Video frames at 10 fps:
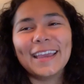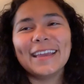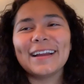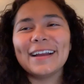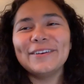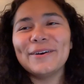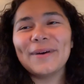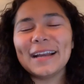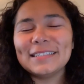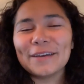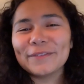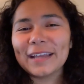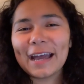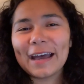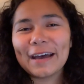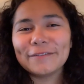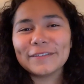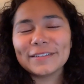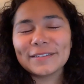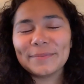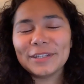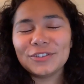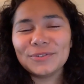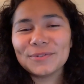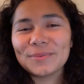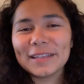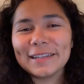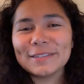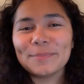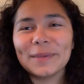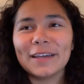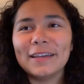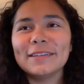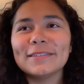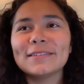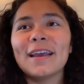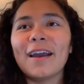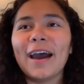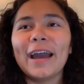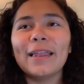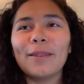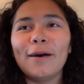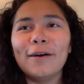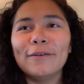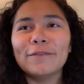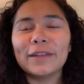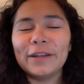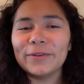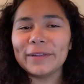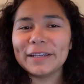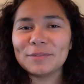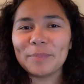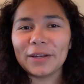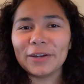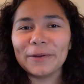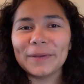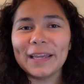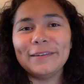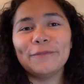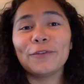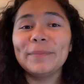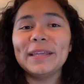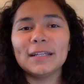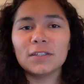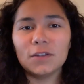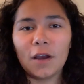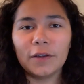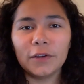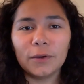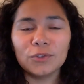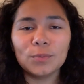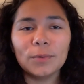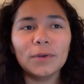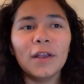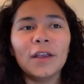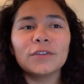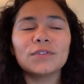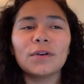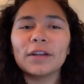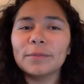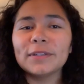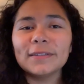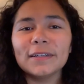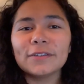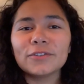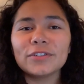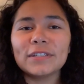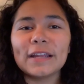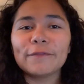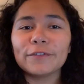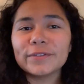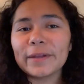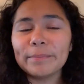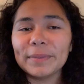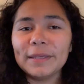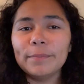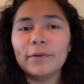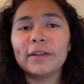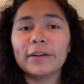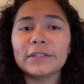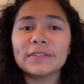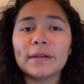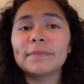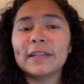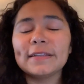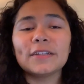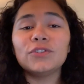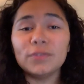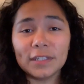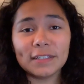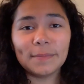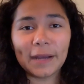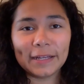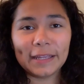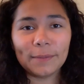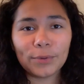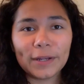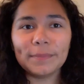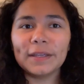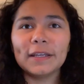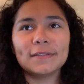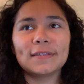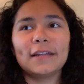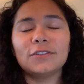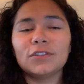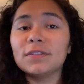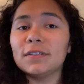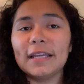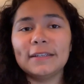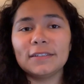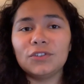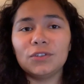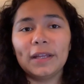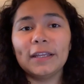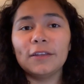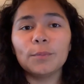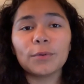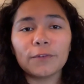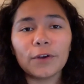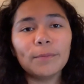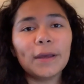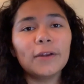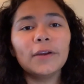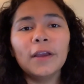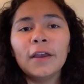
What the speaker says: And I know I definitely have some issues with this because I love Land O'Lakes butter. And for me, that's a non-negotiable. So I completely understand for some people, there are some things that you need to buy name brand because that is just the taste that you like and you prefer it better.